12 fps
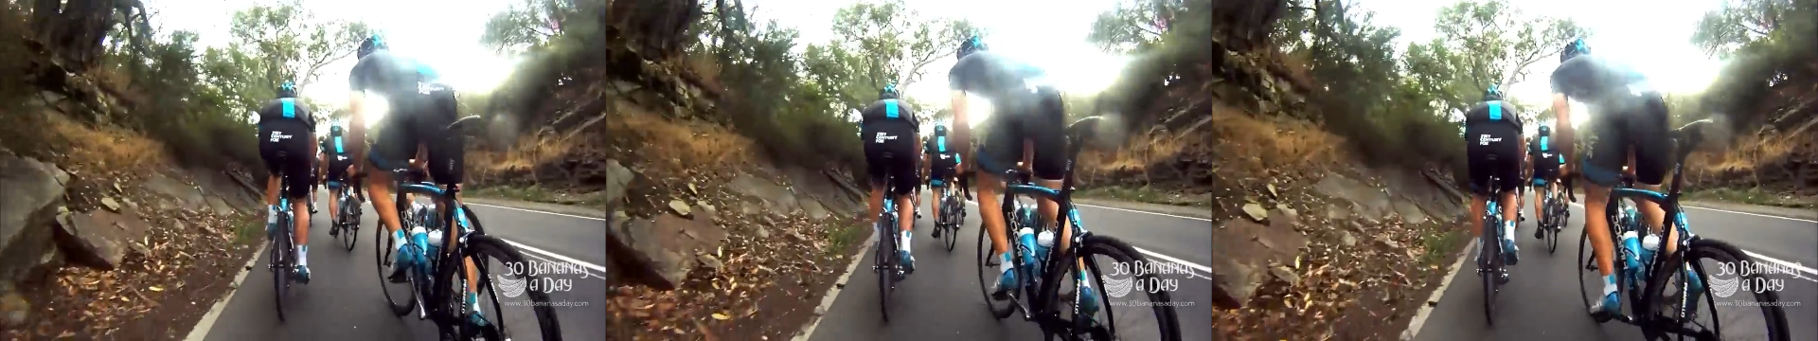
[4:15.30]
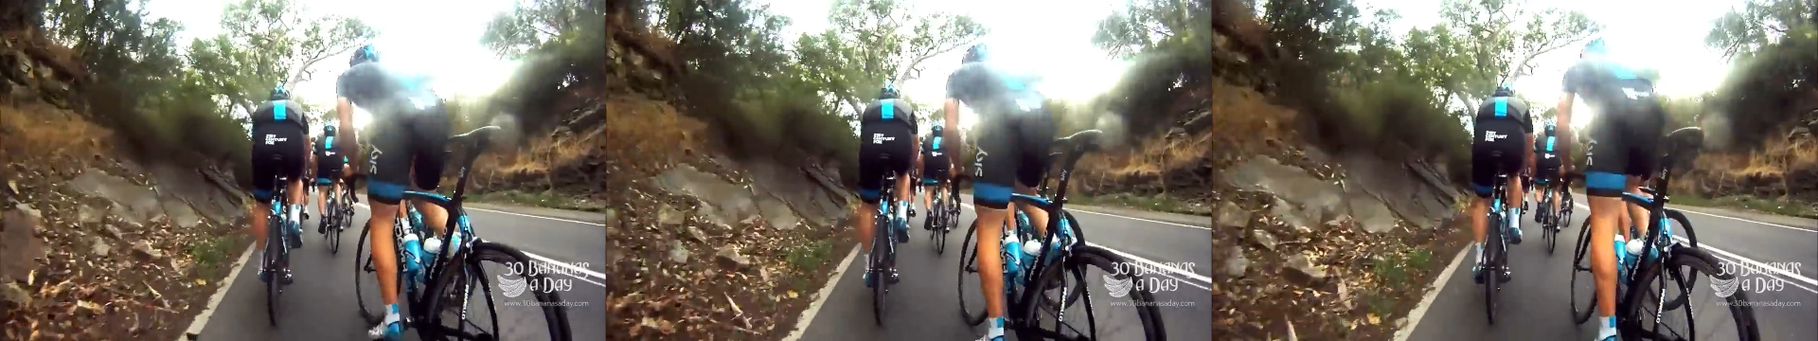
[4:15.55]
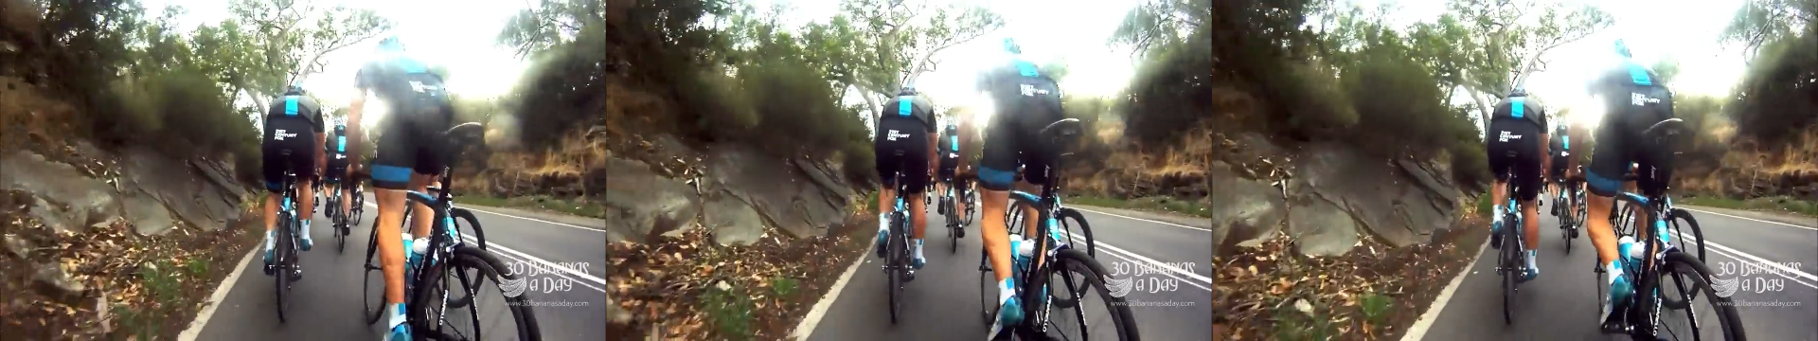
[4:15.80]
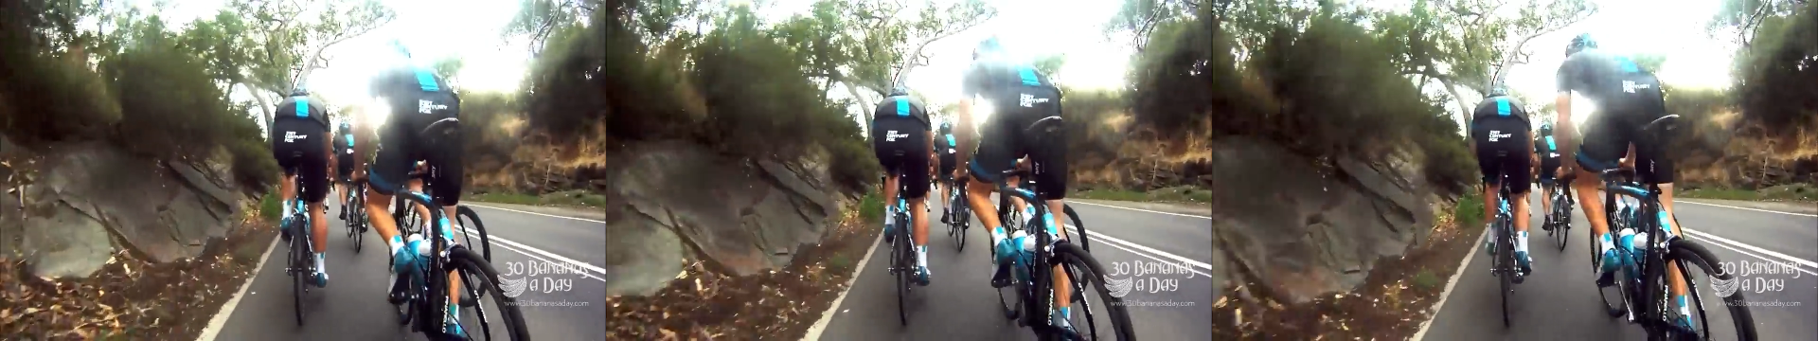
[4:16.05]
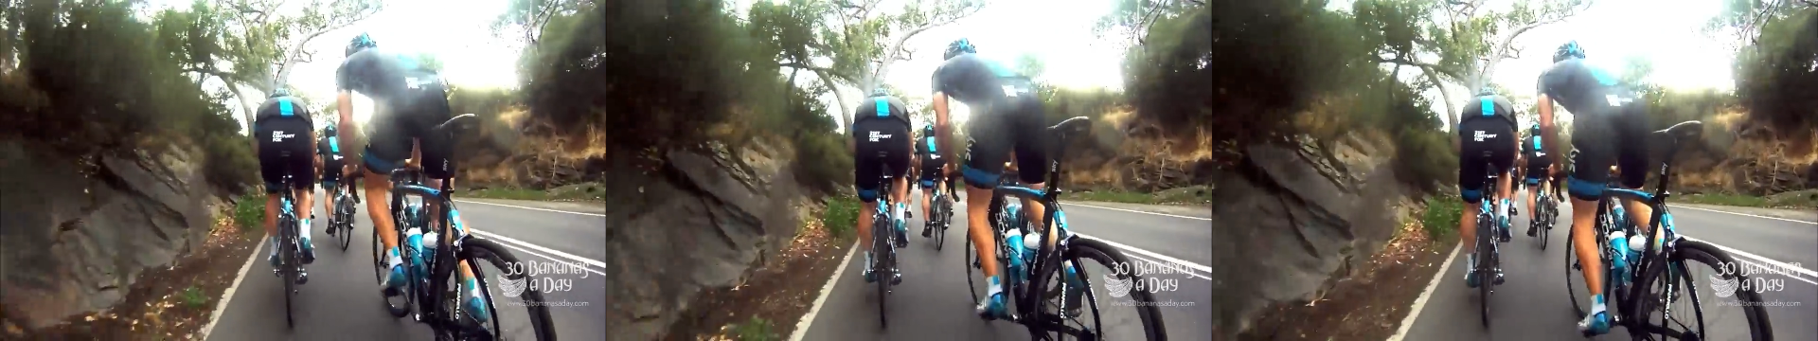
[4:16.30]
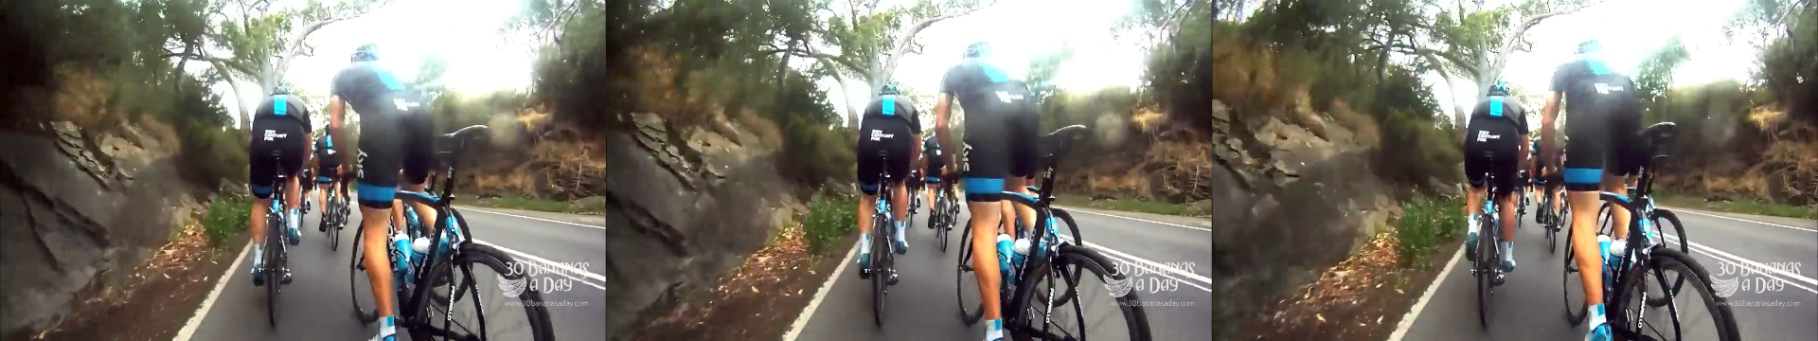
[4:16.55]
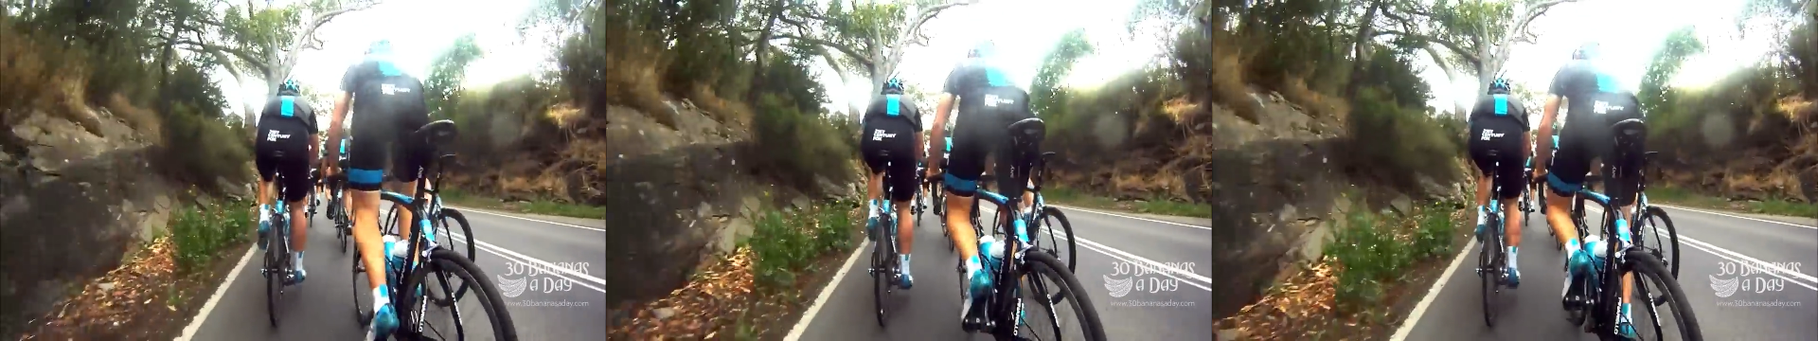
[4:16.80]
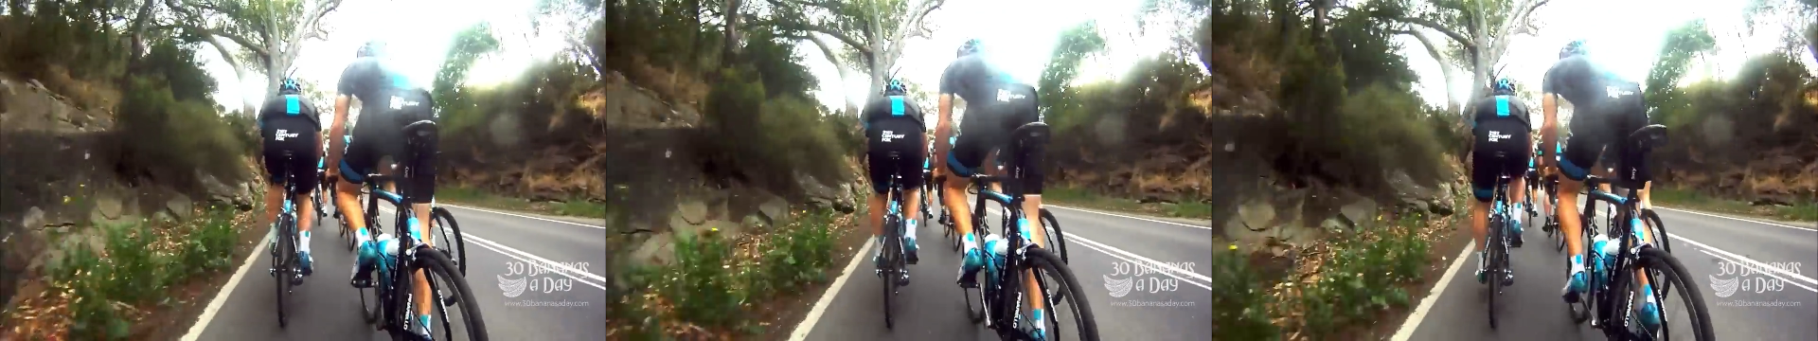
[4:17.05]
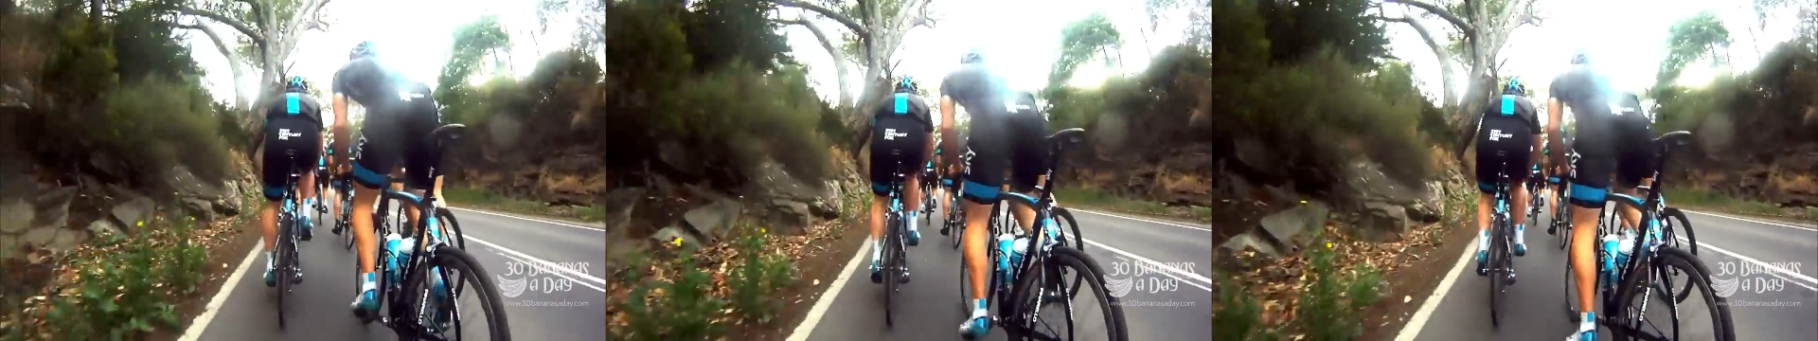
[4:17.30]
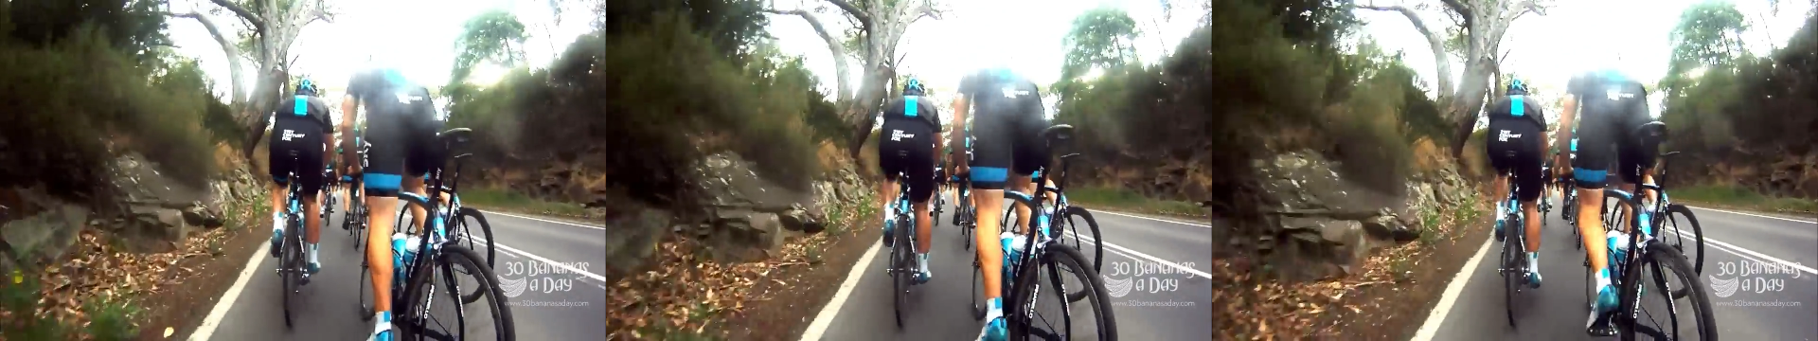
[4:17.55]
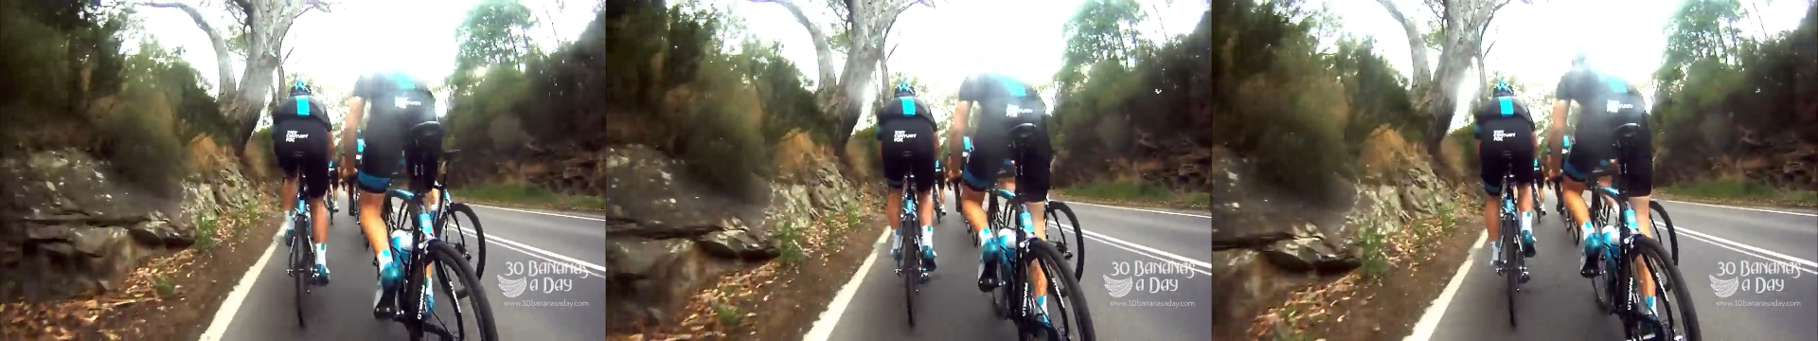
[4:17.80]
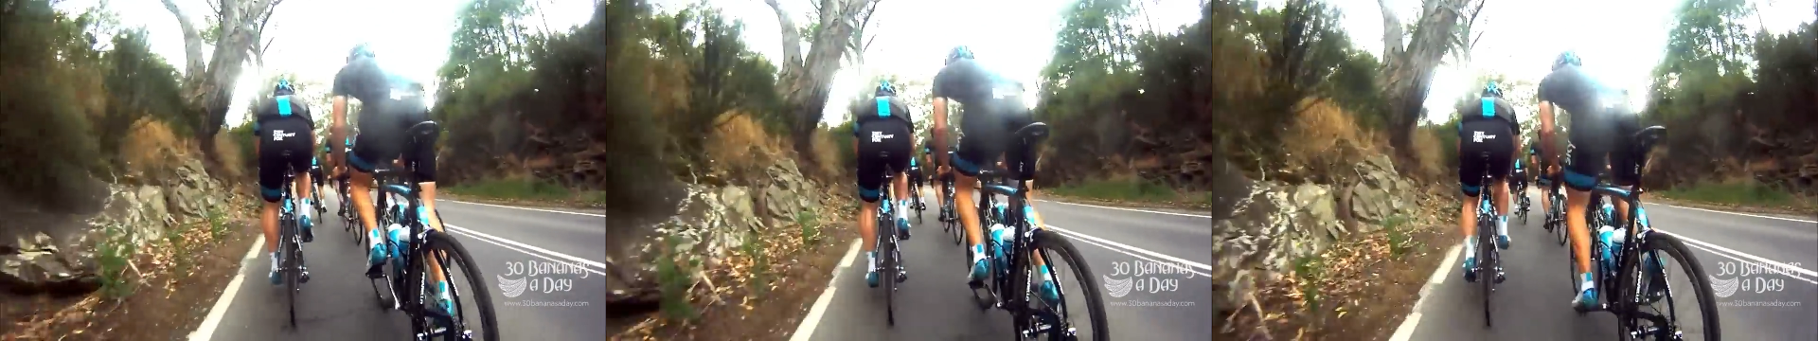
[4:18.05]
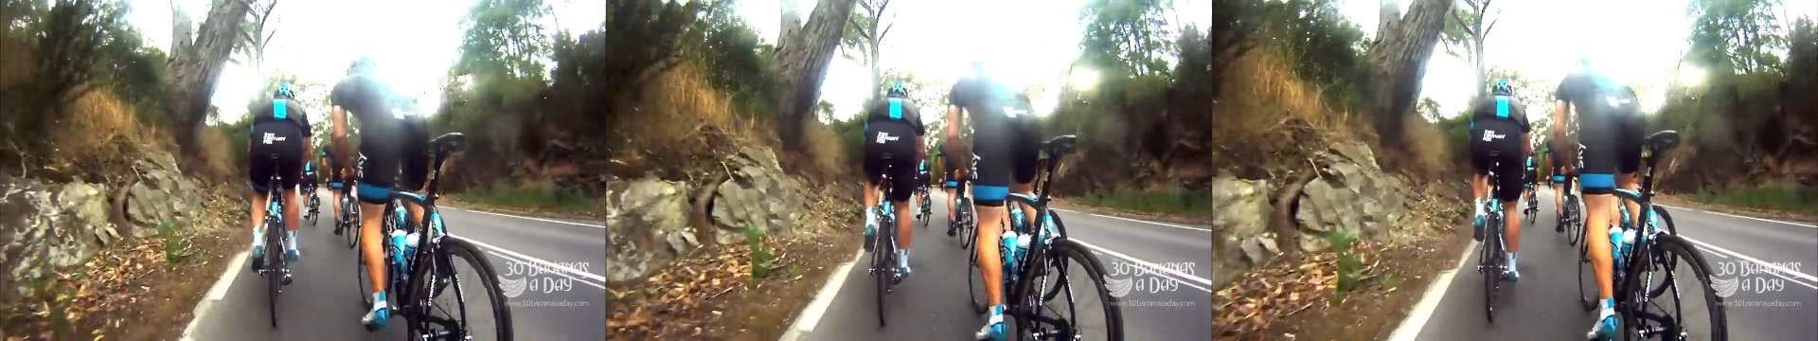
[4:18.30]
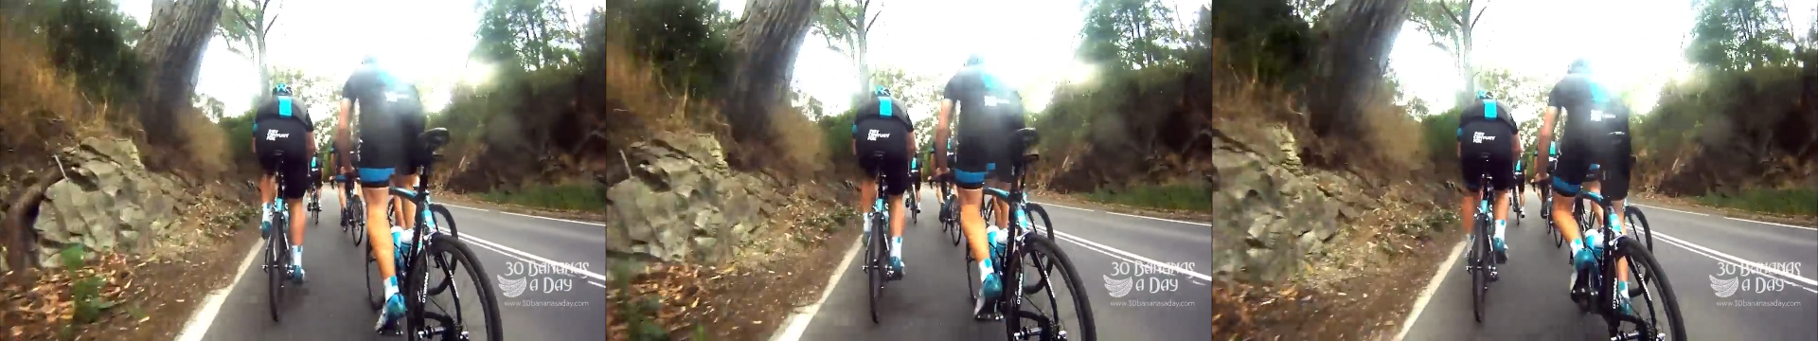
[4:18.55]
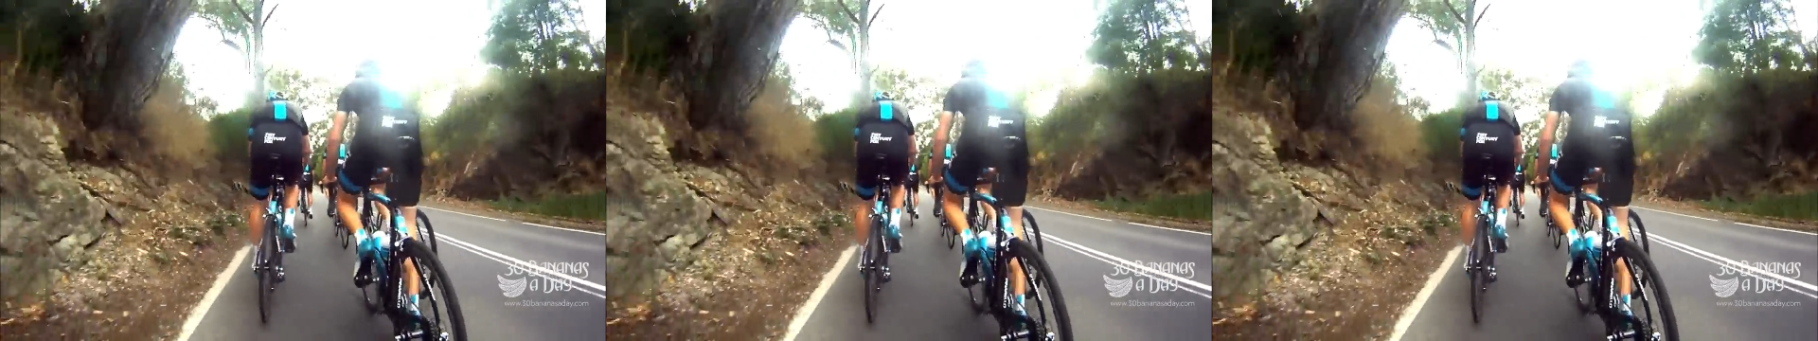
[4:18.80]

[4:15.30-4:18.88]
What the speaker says: [unreadable: no face in view]